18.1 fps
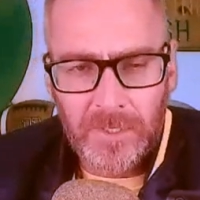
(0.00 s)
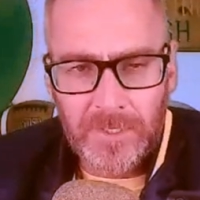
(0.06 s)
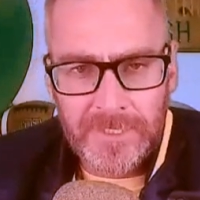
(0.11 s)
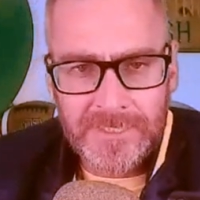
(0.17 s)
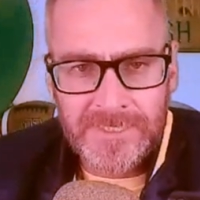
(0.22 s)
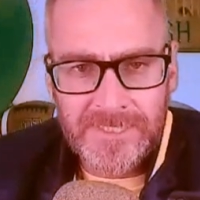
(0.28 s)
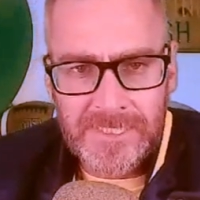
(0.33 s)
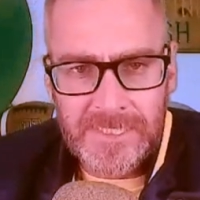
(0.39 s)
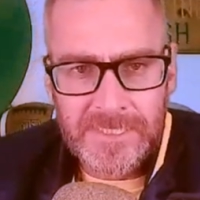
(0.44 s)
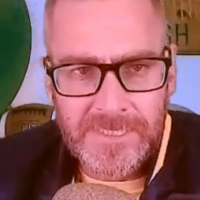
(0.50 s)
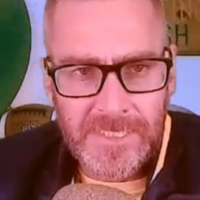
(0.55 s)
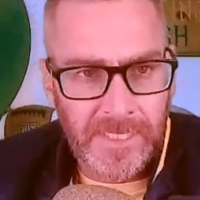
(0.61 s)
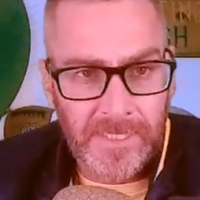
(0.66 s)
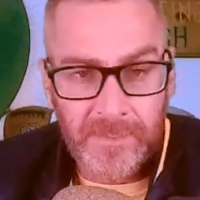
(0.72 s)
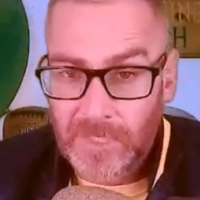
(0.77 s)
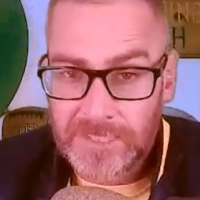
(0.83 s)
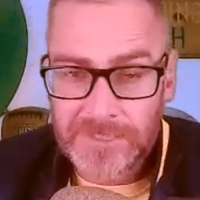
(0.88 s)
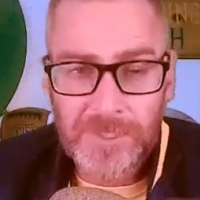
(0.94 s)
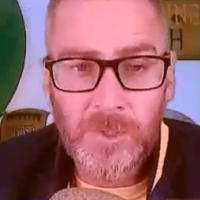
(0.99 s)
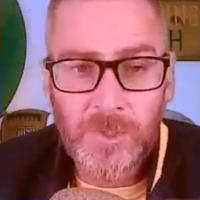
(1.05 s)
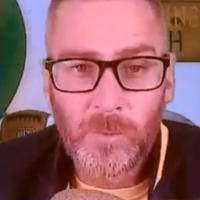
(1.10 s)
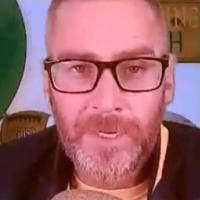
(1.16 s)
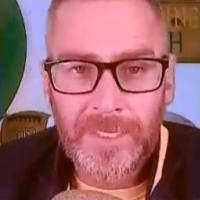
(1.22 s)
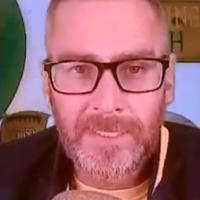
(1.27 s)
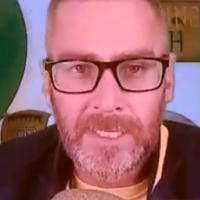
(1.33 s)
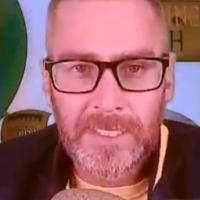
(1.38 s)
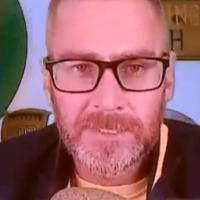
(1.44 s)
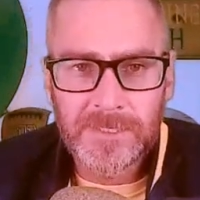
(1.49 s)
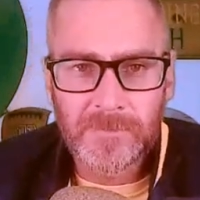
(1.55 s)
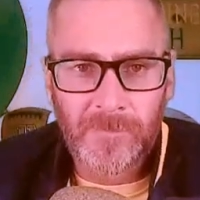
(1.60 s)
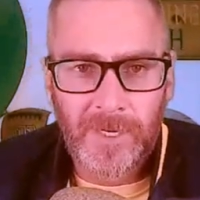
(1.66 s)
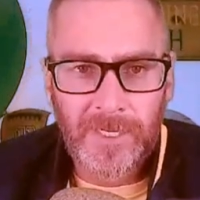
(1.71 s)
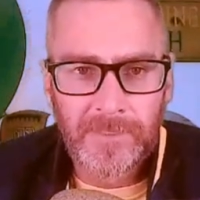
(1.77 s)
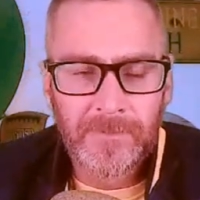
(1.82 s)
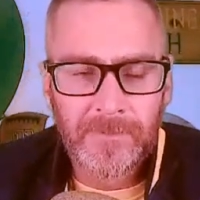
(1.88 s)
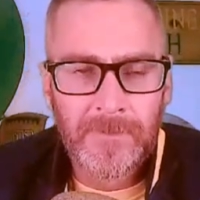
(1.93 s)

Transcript: of the season unless you win this one.